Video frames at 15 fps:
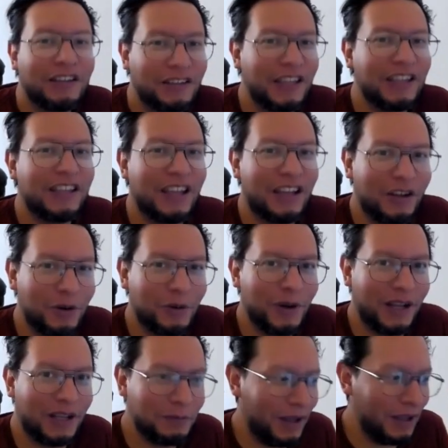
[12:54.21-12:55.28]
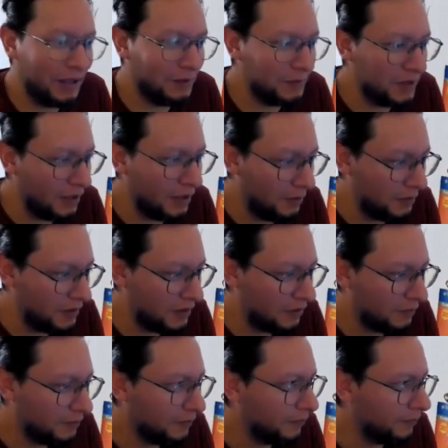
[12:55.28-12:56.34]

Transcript: They can correct by themselves.